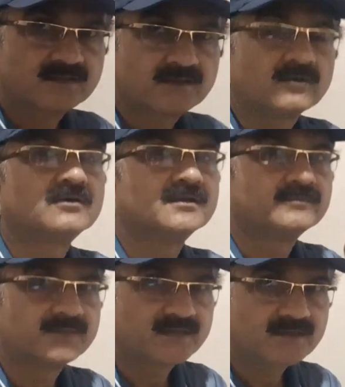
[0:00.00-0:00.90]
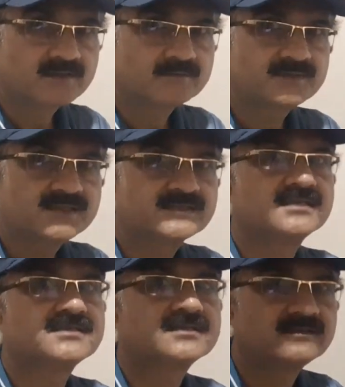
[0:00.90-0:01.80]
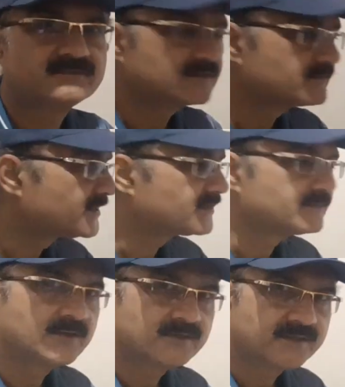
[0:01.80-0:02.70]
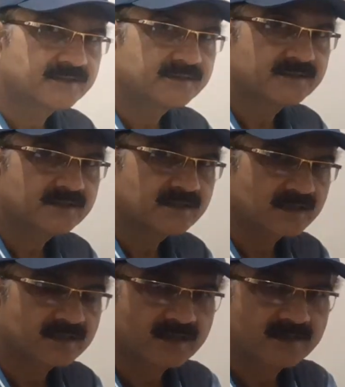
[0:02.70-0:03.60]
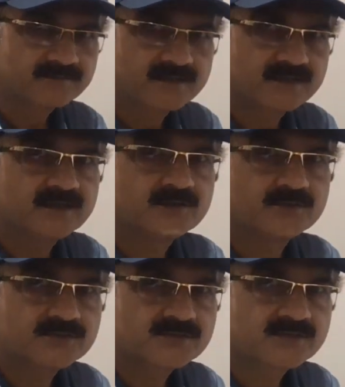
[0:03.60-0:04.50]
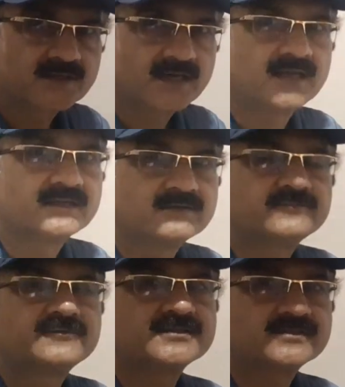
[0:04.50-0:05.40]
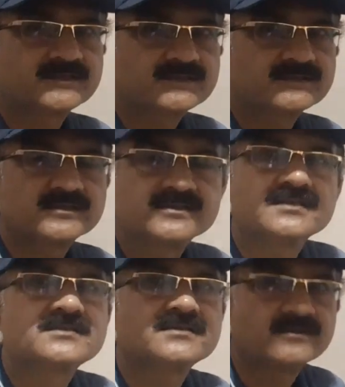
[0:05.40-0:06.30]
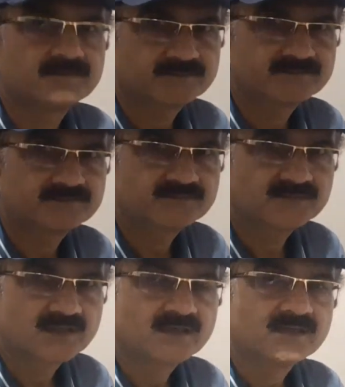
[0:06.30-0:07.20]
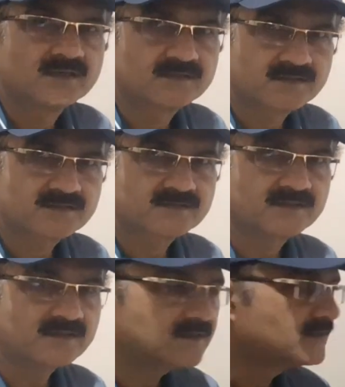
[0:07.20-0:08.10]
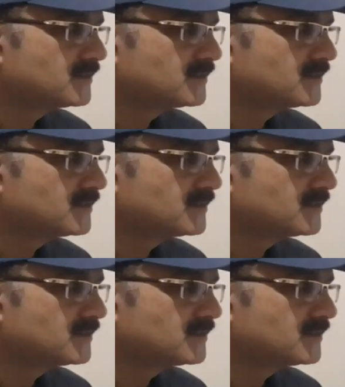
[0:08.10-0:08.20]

or the meaning of distance covered by the body in everyday use and in physics is the same. It is the